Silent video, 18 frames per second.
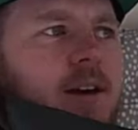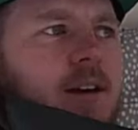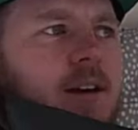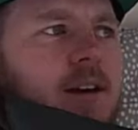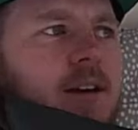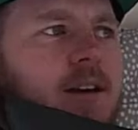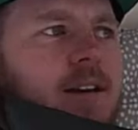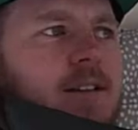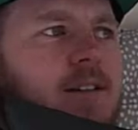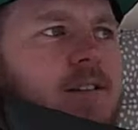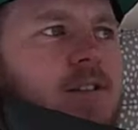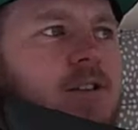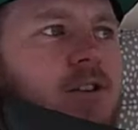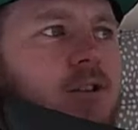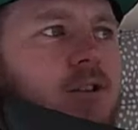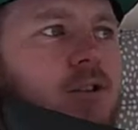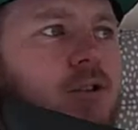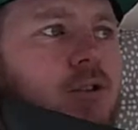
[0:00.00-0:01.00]

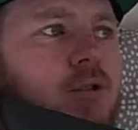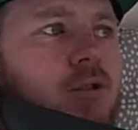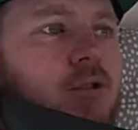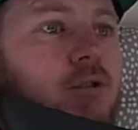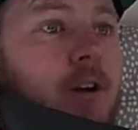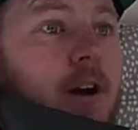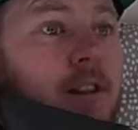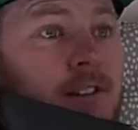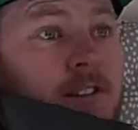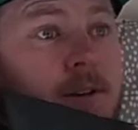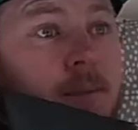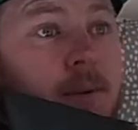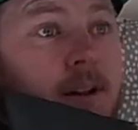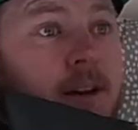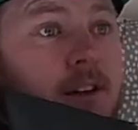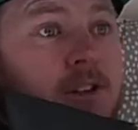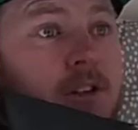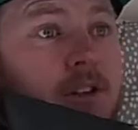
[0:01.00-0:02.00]
is to create the
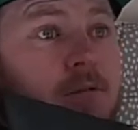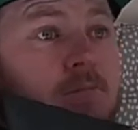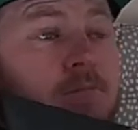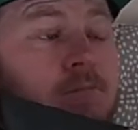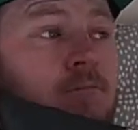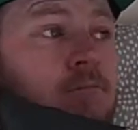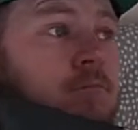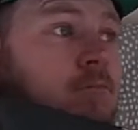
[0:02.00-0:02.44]
stipulation,